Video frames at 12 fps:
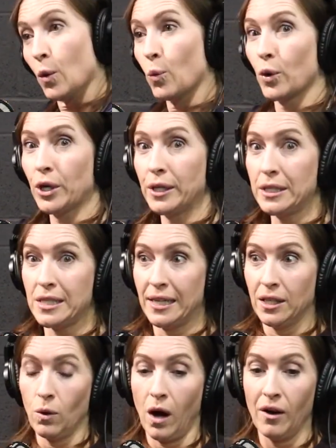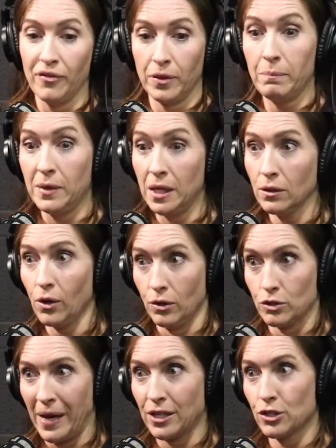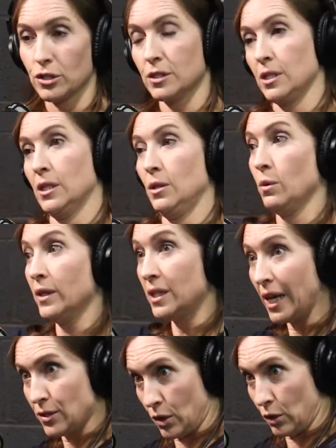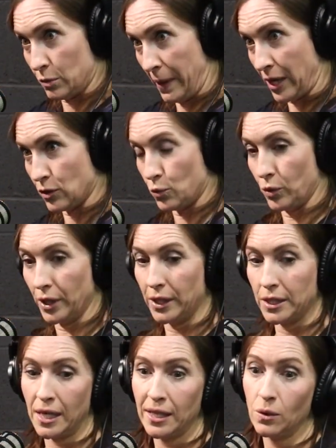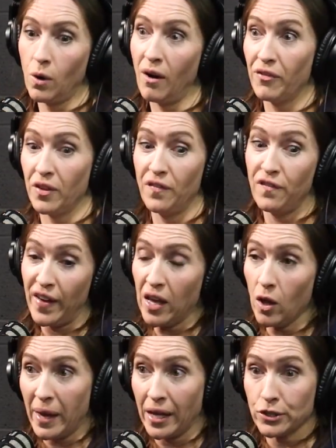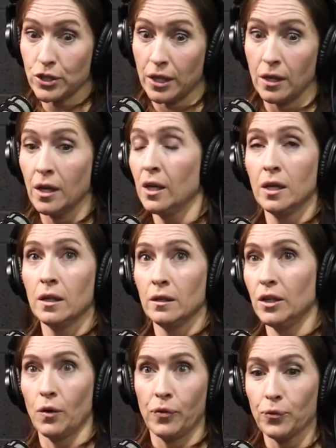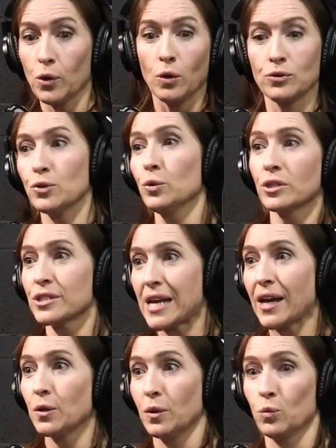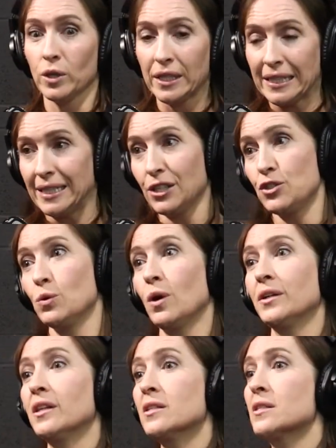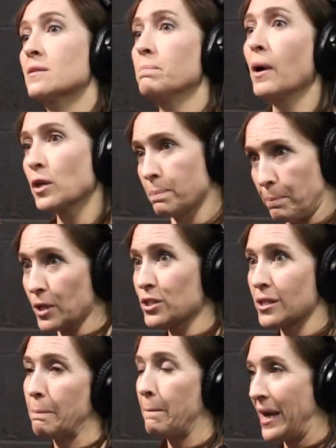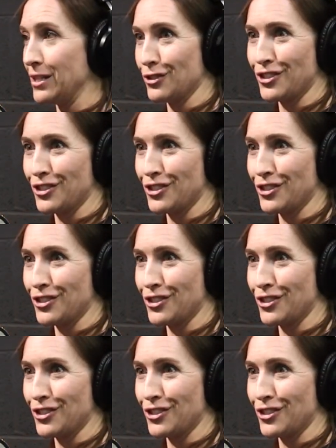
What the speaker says: We're going to take you off the mean coach bench and stick you on the nice coach bench. We're going to take you off the fail bench and, throw tutors at you, and we're going to get you onto the smart person bench,